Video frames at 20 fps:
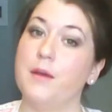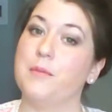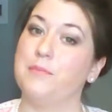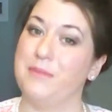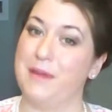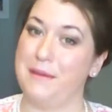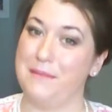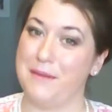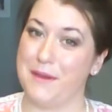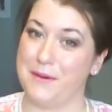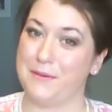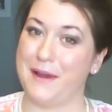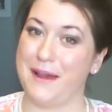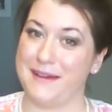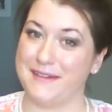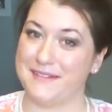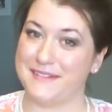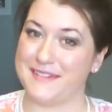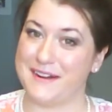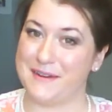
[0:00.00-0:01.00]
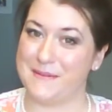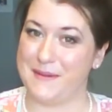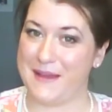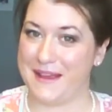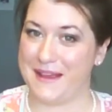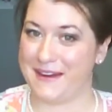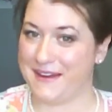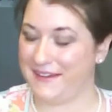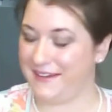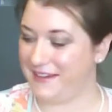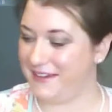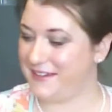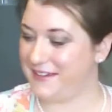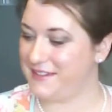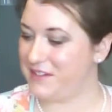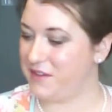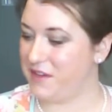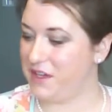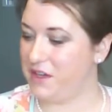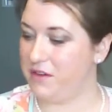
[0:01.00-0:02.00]
Maybe a rag's not a bad idea
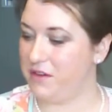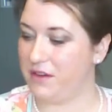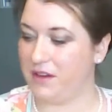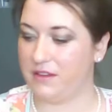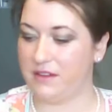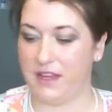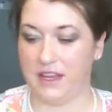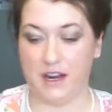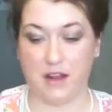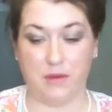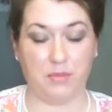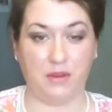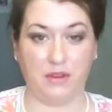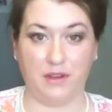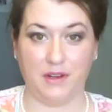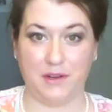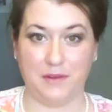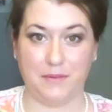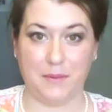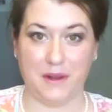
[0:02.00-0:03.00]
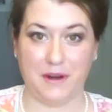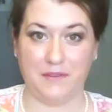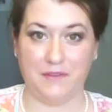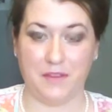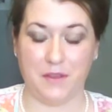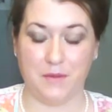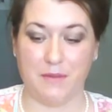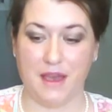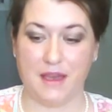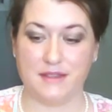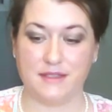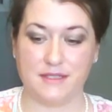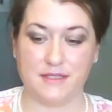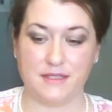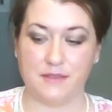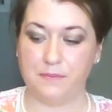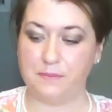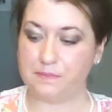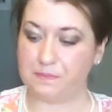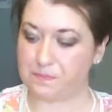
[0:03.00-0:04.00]
so that you can clean up a little bit of the mess.
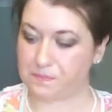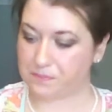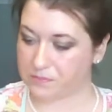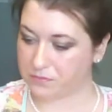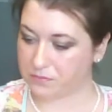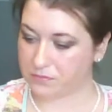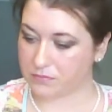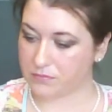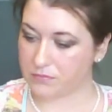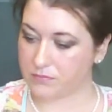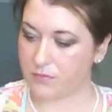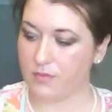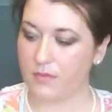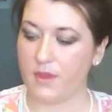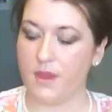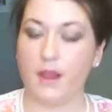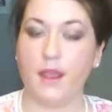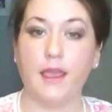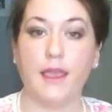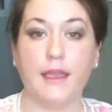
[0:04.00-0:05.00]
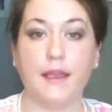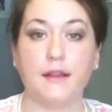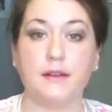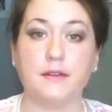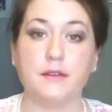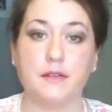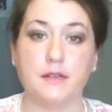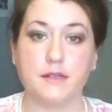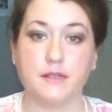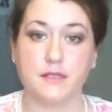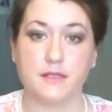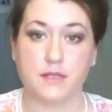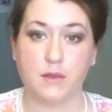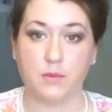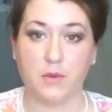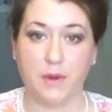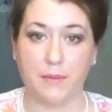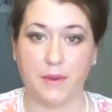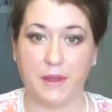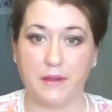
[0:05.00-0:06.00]
And some
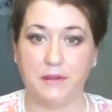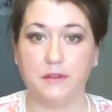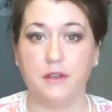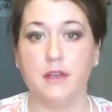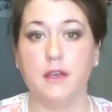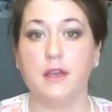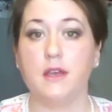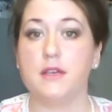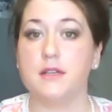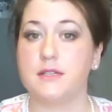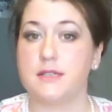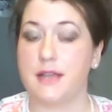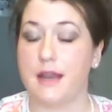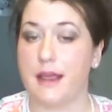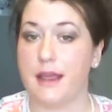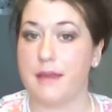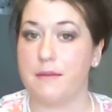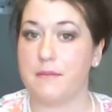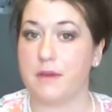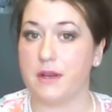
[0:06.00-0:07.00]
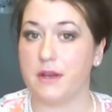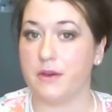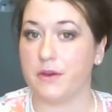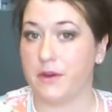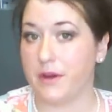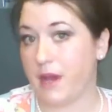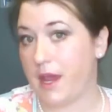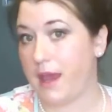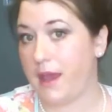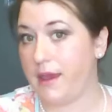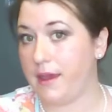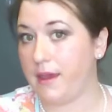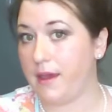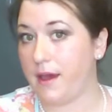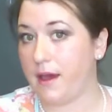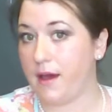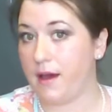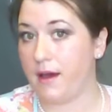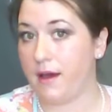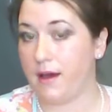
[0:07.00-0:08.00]
ribbon. Today I'm going to create
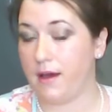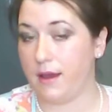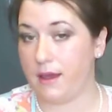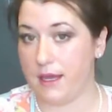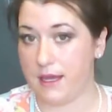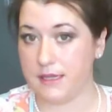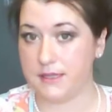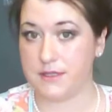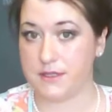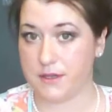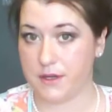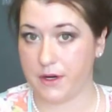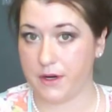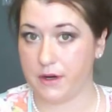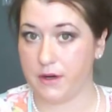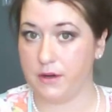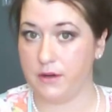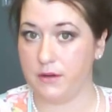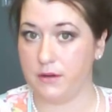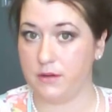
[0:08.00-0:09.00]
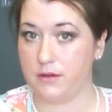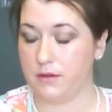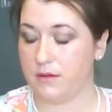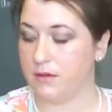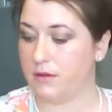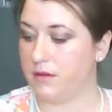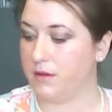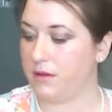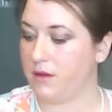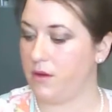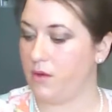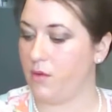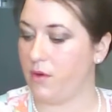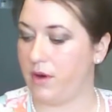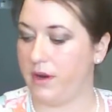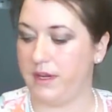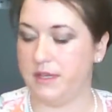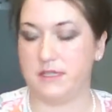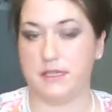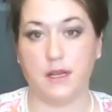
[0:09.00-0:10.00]
a
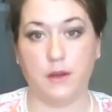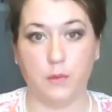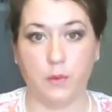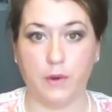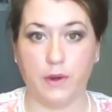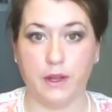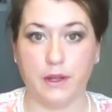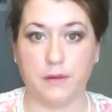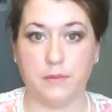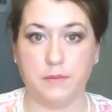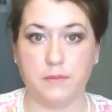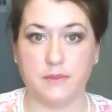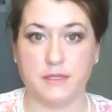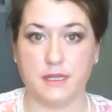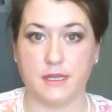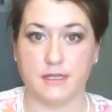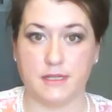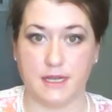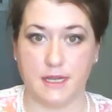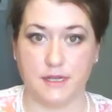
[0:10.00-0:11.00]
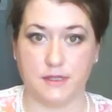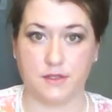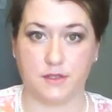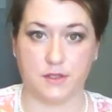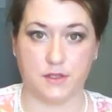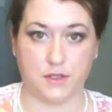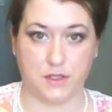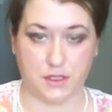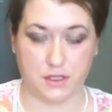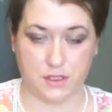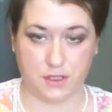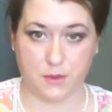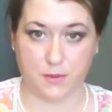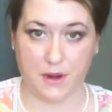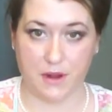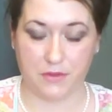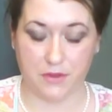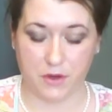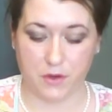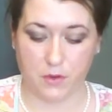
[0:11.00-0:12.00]
Easter-oriented one since Easter is just
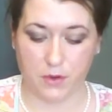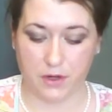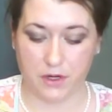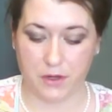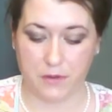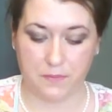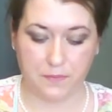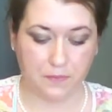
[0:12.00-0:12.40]
around the corner.